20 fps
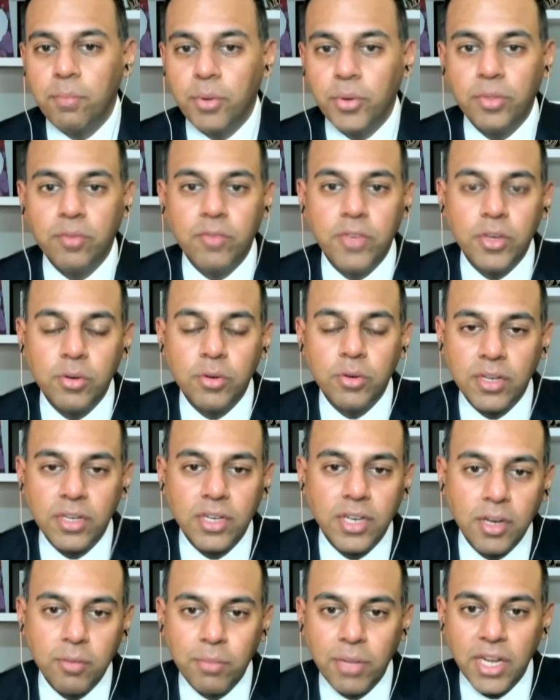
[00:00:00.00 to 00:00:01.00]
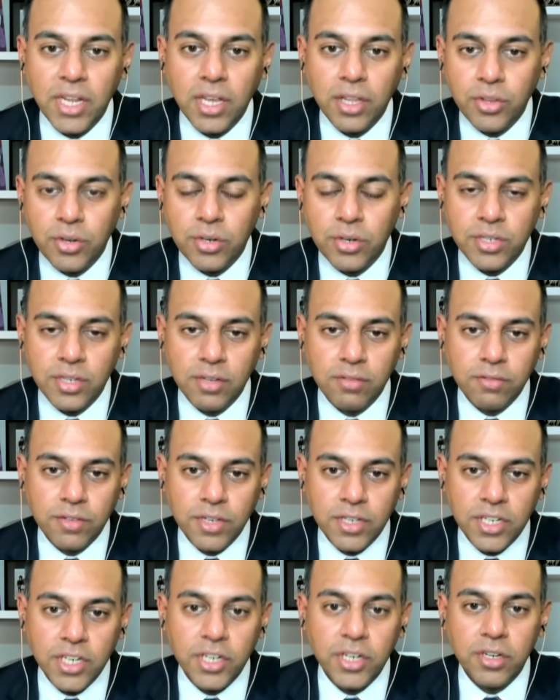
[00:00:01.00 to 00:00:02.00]
both of you and many others
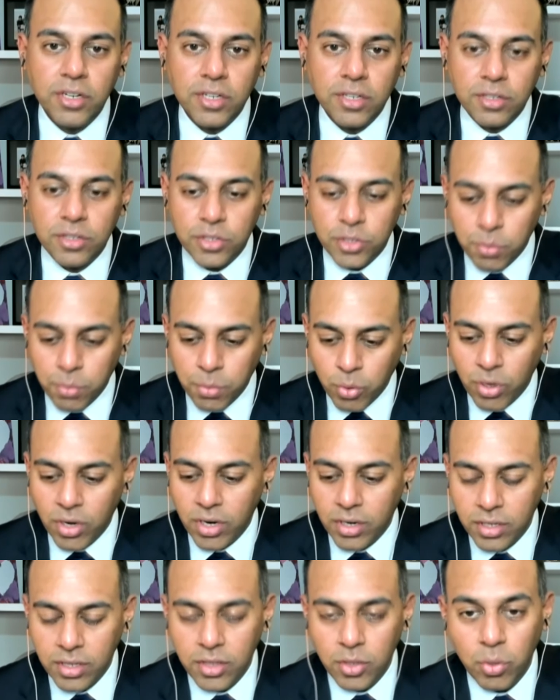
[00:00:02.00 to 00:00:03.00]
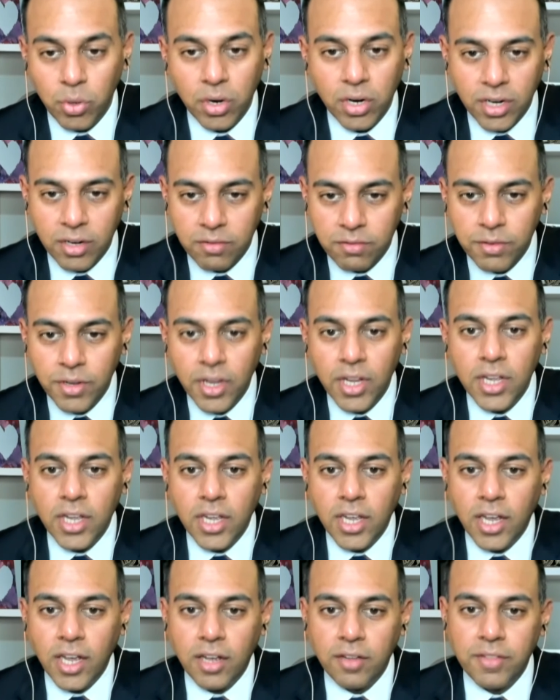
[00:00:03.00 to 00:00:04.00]
have continued to support the work of
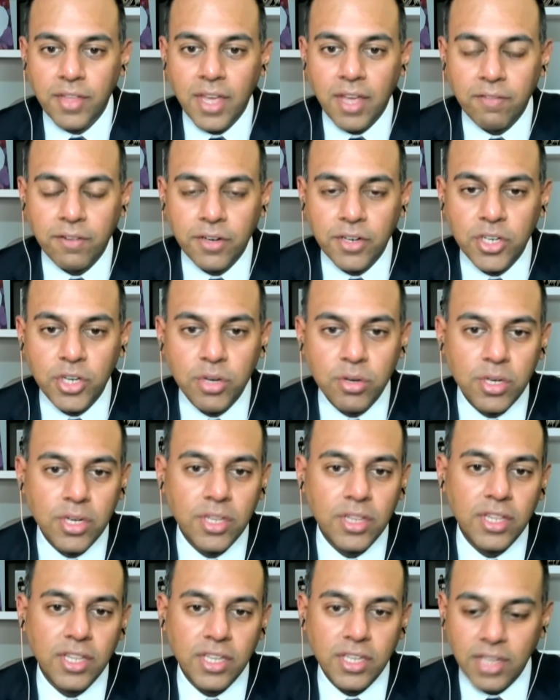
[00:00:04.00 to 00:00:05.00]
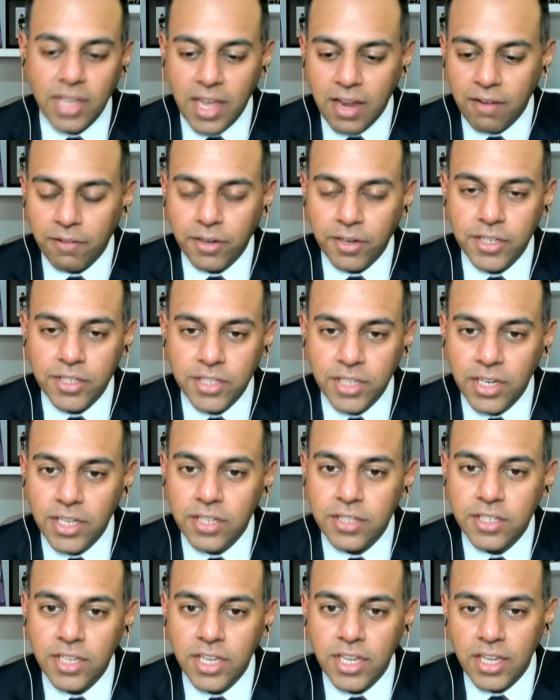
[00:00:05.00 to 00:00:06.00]
the African Union, the Africa
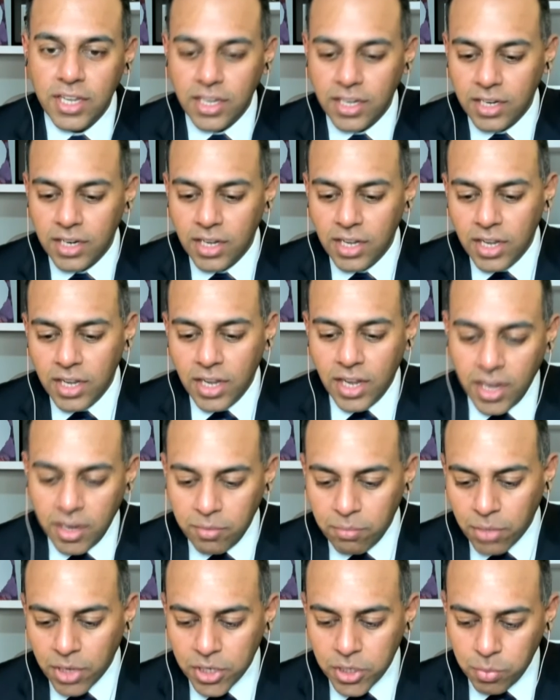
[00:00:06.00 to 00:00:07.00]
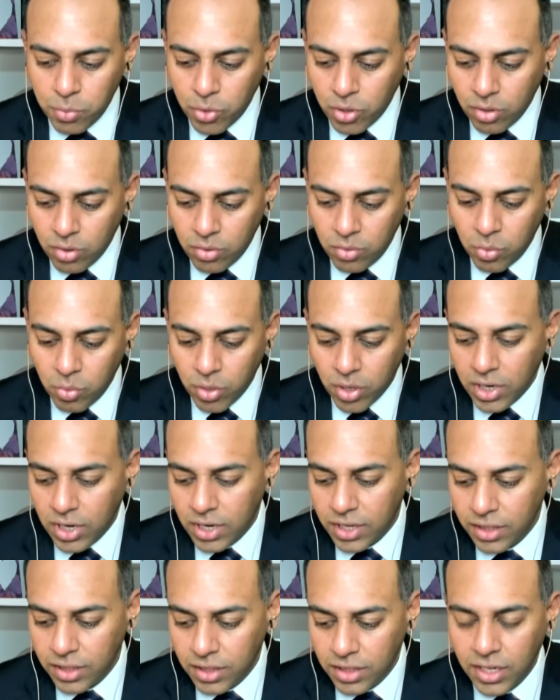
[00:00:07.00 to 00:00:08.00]
CDC, and much more
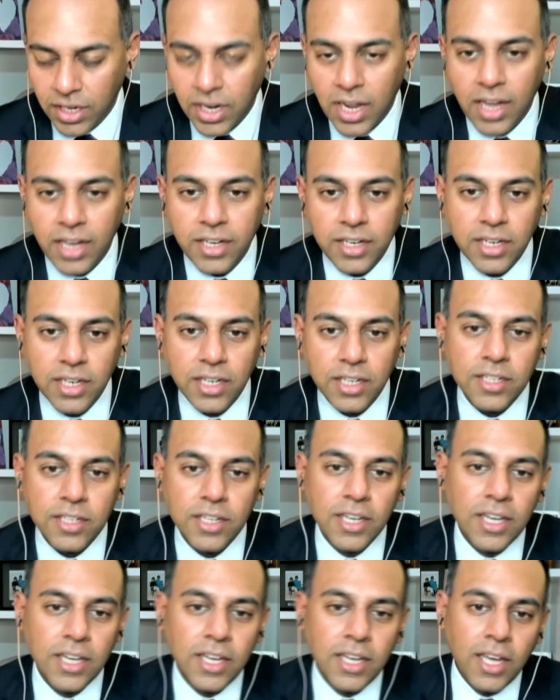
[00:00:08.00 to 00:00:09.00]
work on the continent.